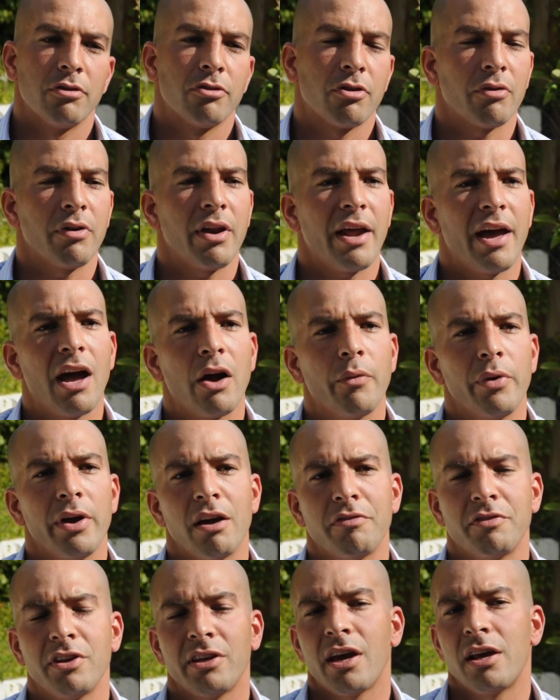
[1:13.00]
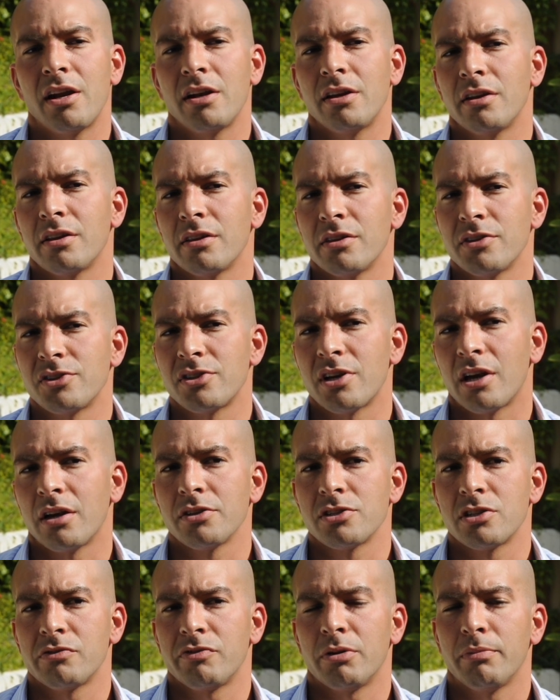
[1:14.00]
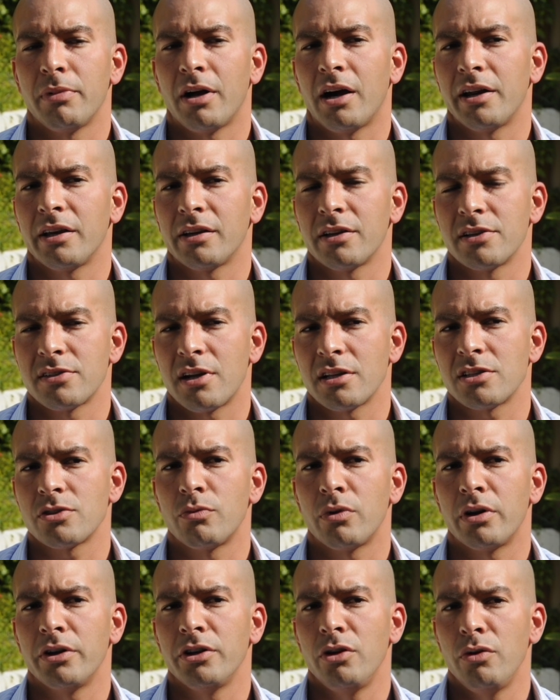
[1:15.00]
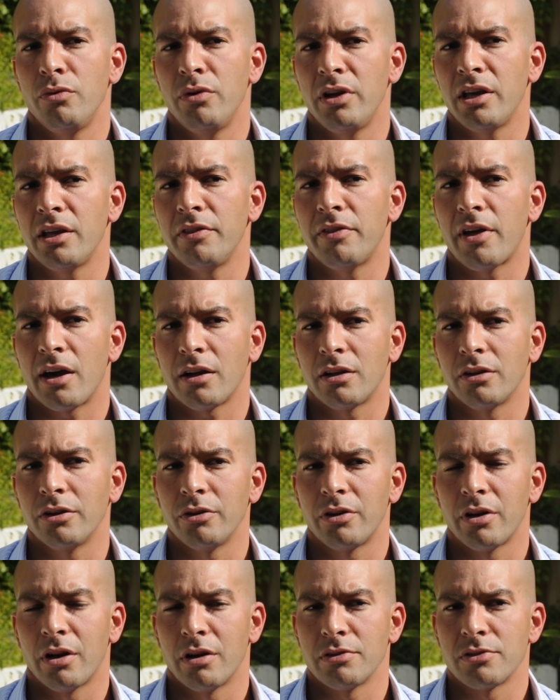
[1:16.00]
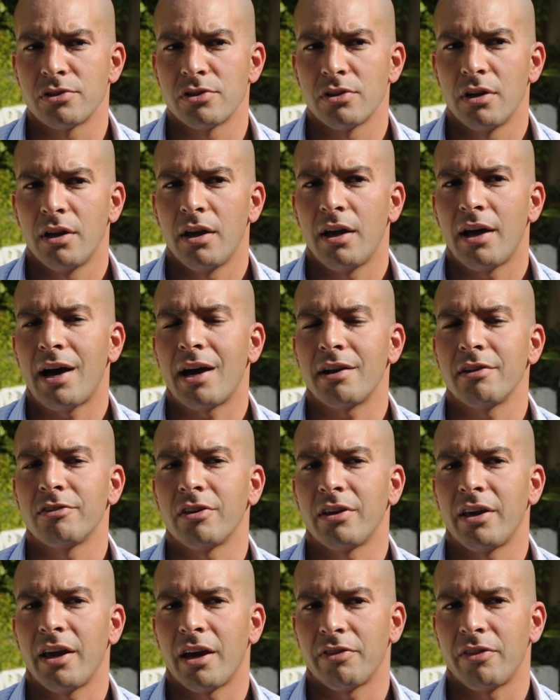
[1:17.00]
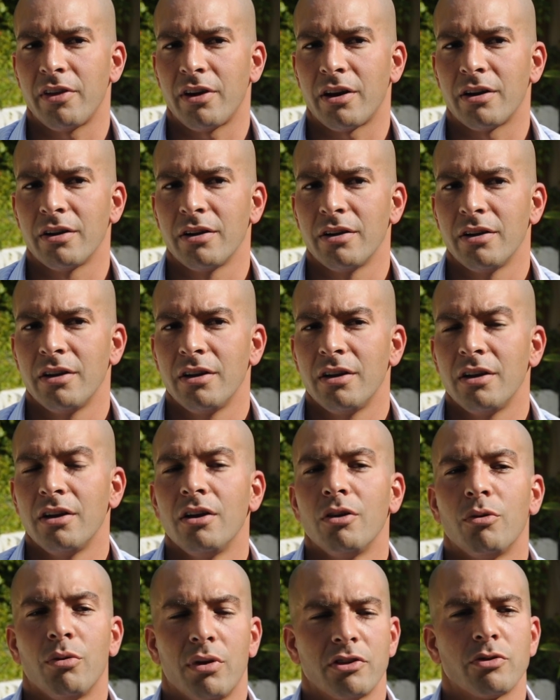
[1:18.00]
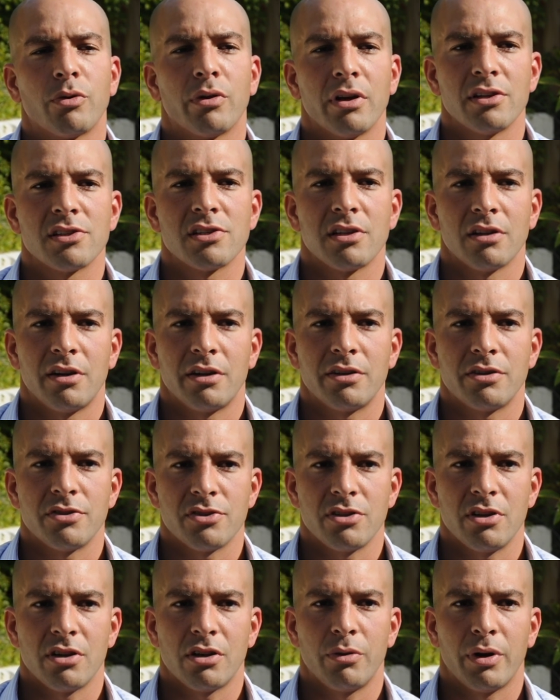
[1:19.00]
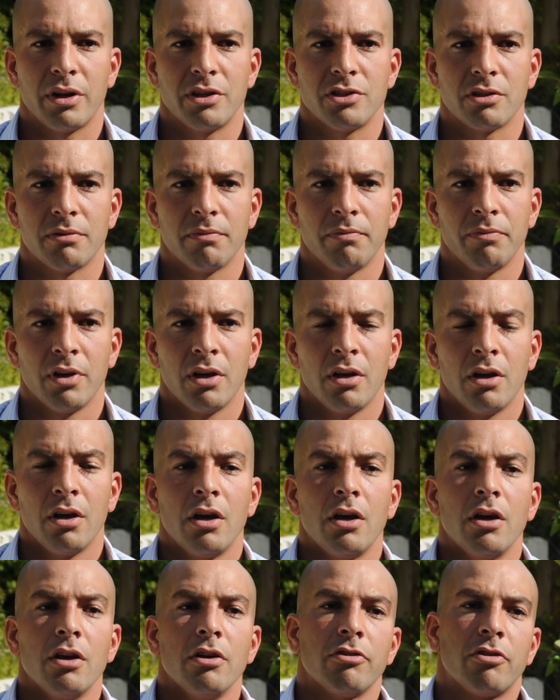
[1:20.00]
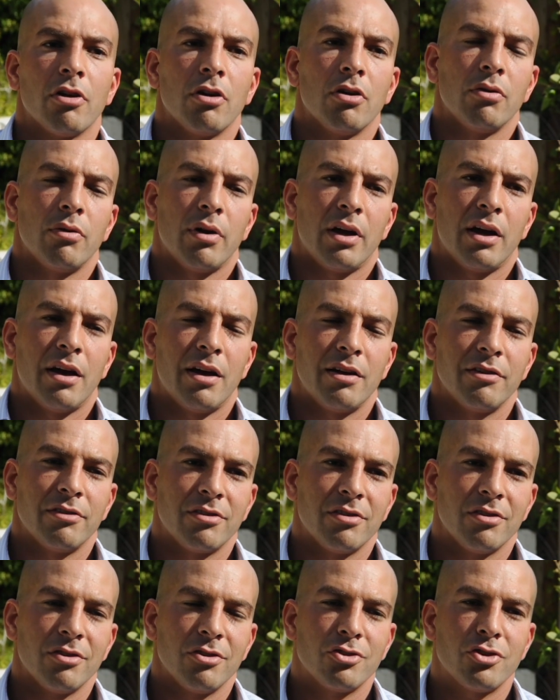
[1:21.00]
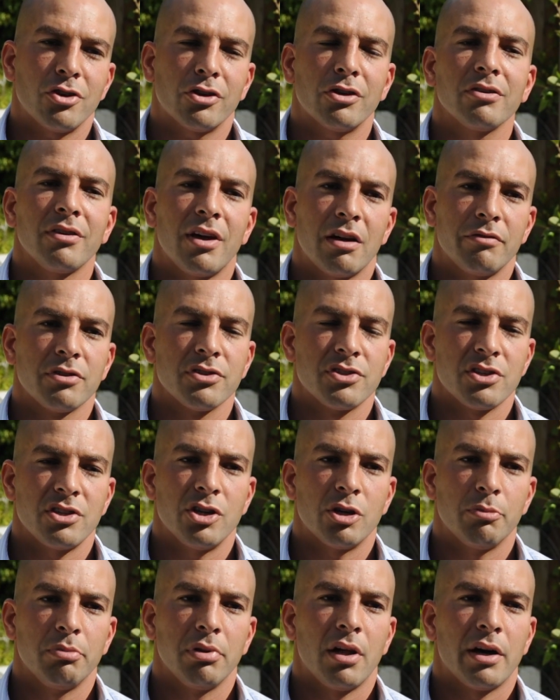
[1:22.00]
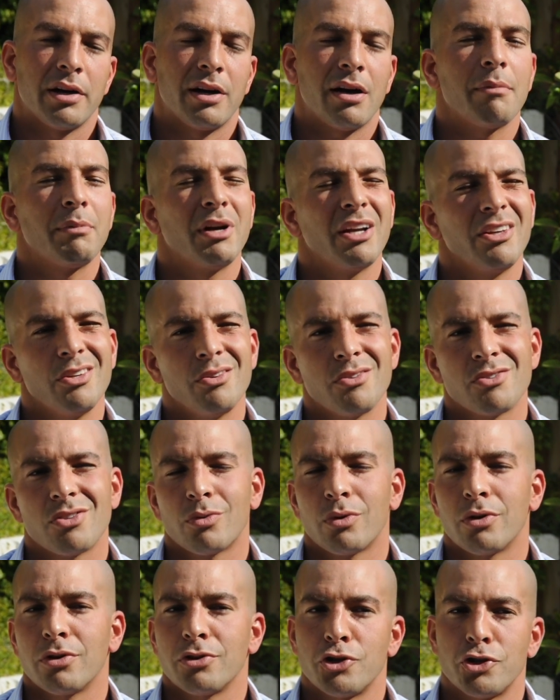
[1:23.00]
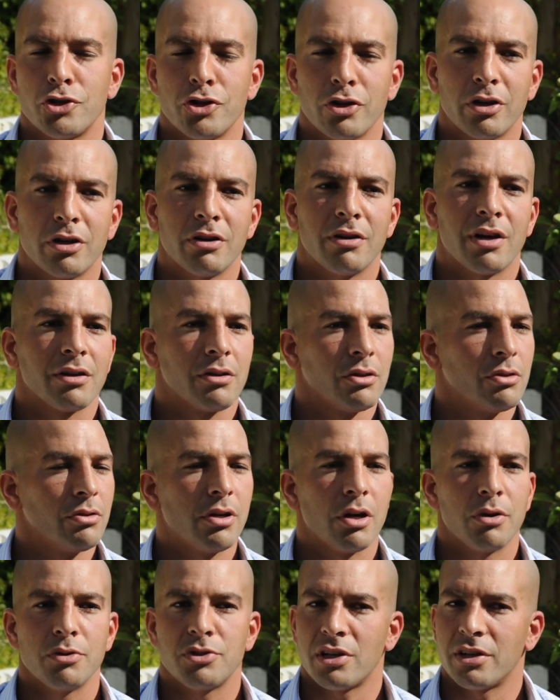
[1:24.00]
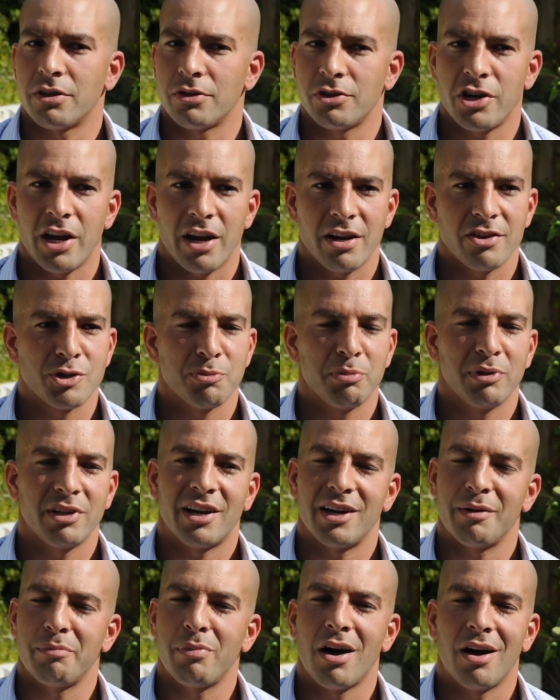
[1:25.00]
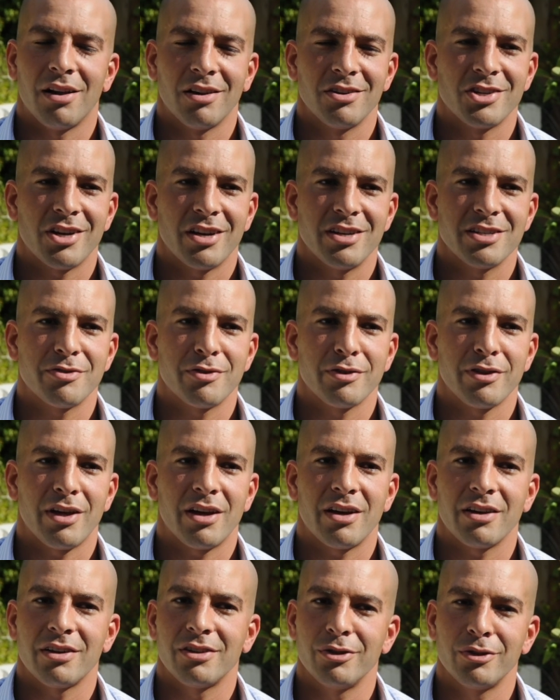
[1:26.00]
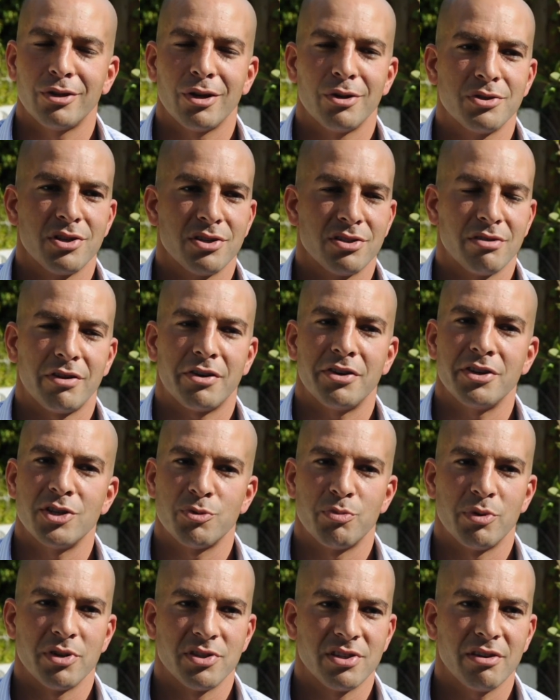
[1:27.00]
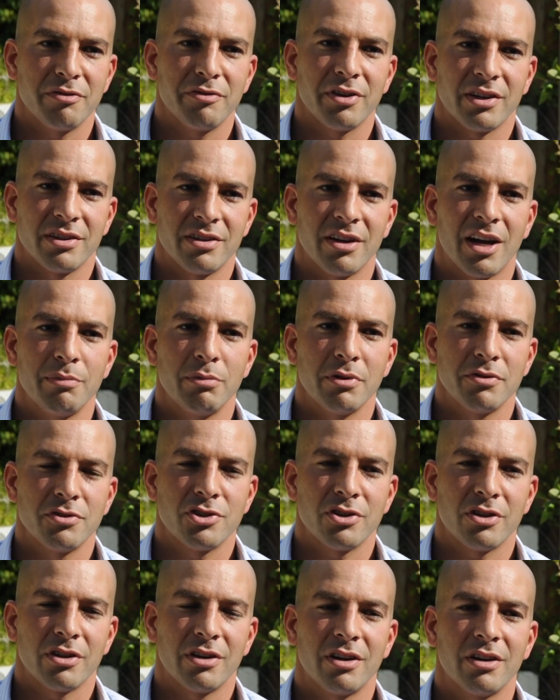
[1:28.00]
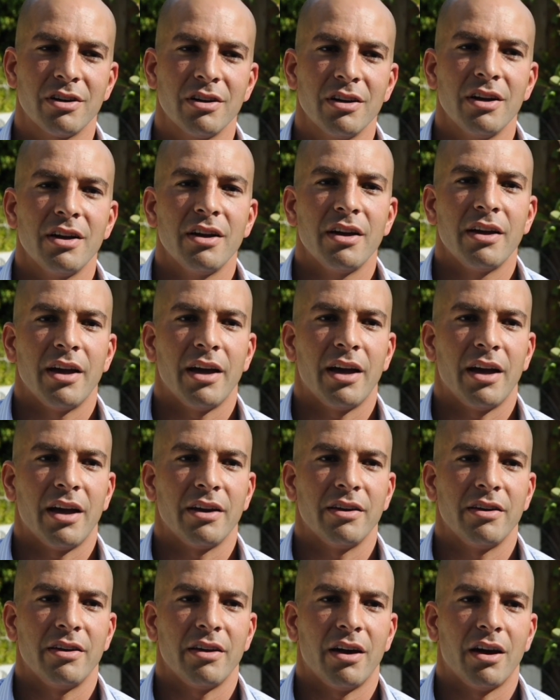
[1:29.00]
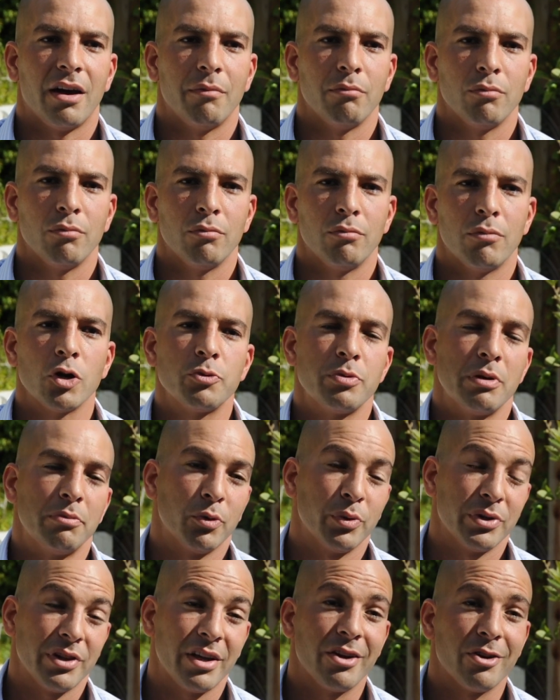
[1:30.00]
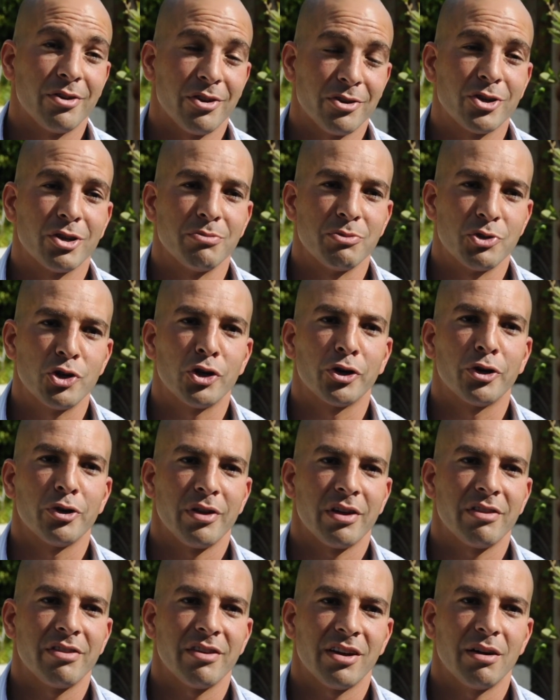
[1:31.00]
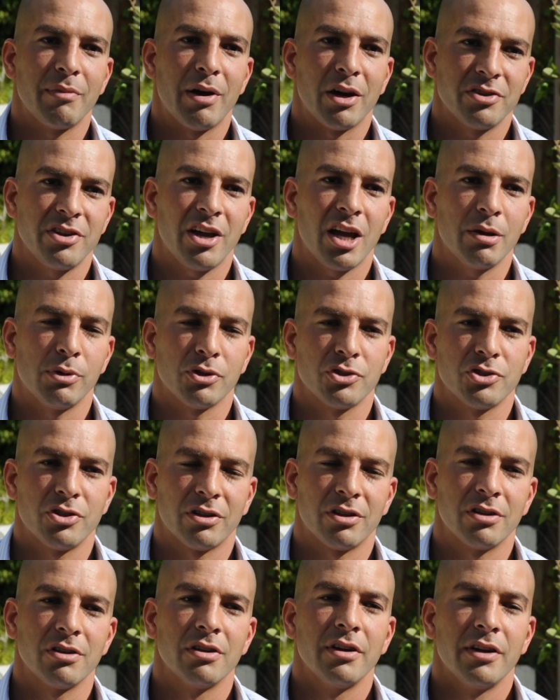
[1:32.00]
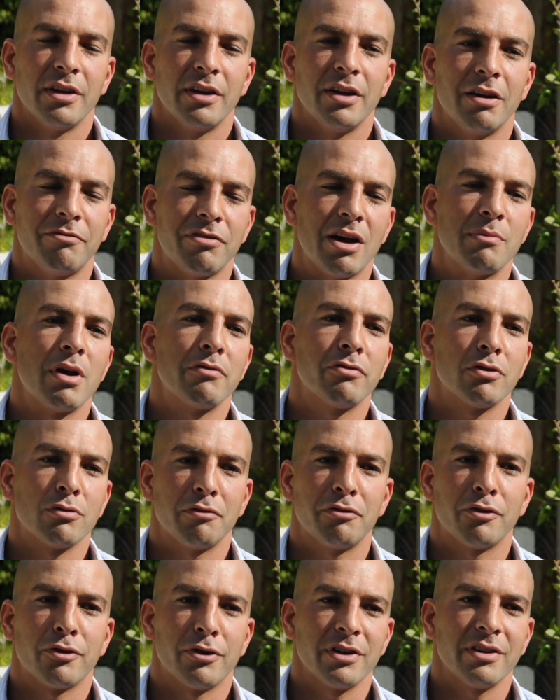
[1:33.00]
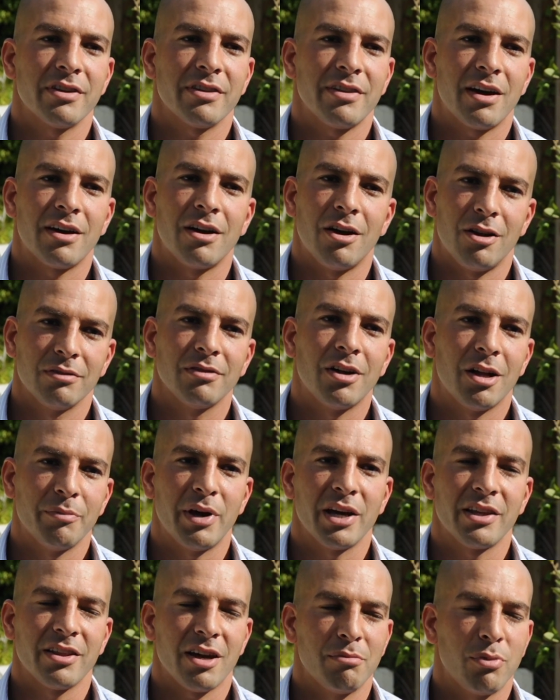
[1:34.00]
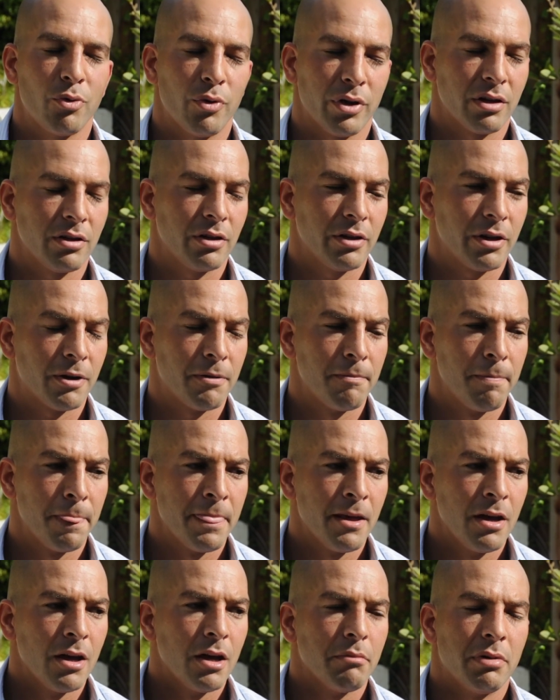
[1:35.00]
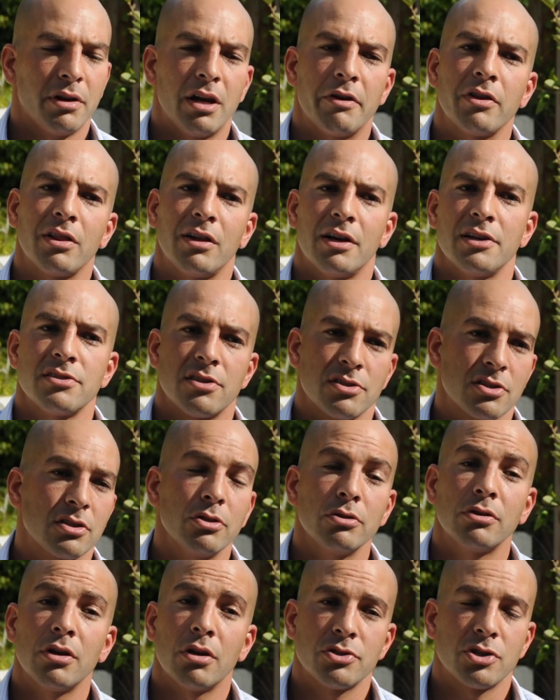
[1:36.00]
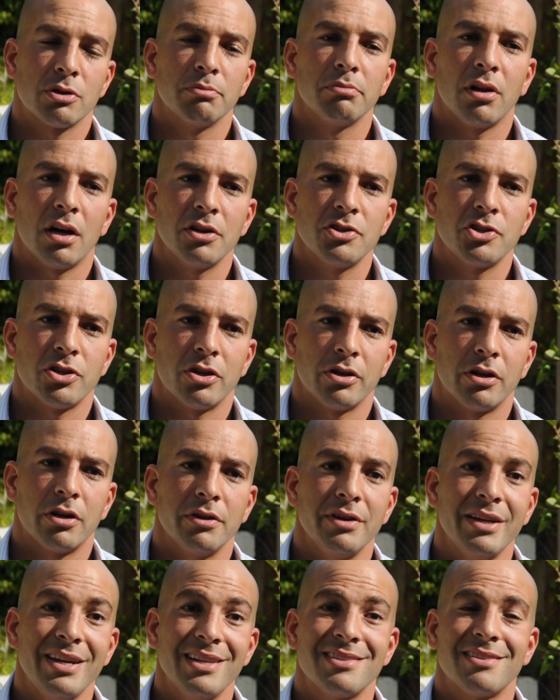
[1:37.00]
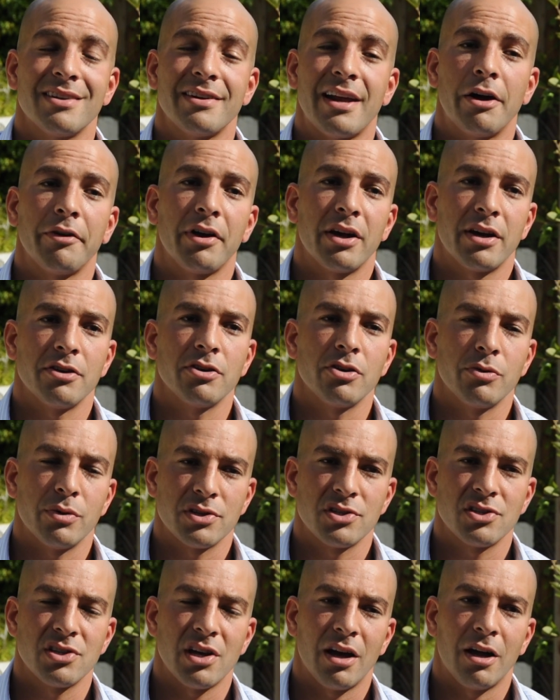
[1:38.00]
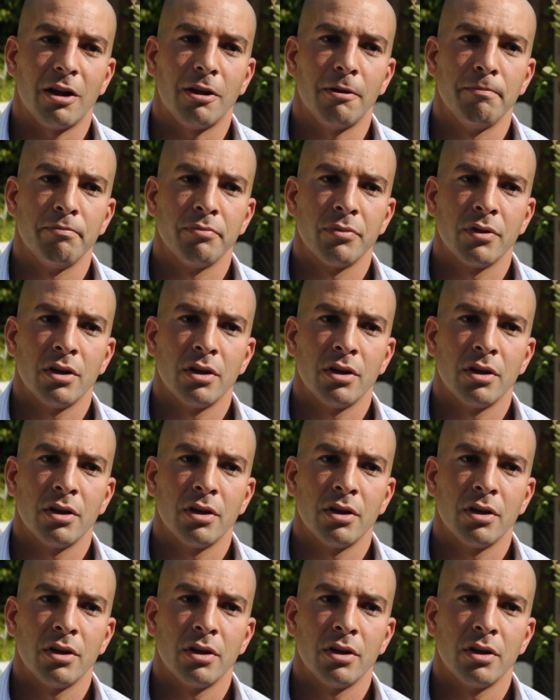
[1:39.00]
So now we have to get it into the cells of your body because that's where you need that glucose. How does it get there? Well, that's where insulin enters the equation. So as sugar levels in your blood, and I'm going to use the word sugar and glucose interchangeably, I apologize for that. Glucose is a very specific type of sugar, and most people, when they hear the term sugar, they think about table sugar. If I'm ever referring to that, I'll make that point clear. But nevertheless, this glucose or blood sugar needs to now get into a cell.